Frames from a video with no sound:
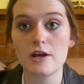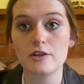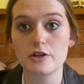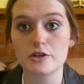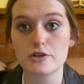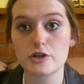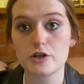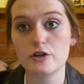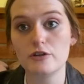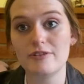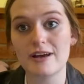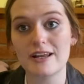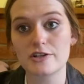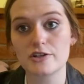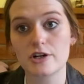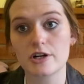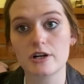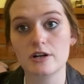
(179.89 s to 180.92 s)
the 2
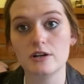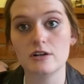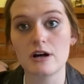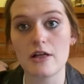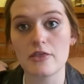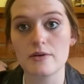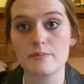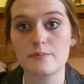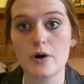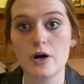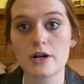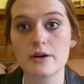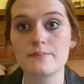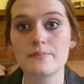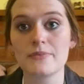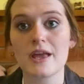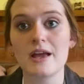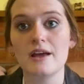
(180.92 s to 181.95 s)
ventricle at the
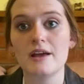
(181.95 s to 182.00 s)
bottom.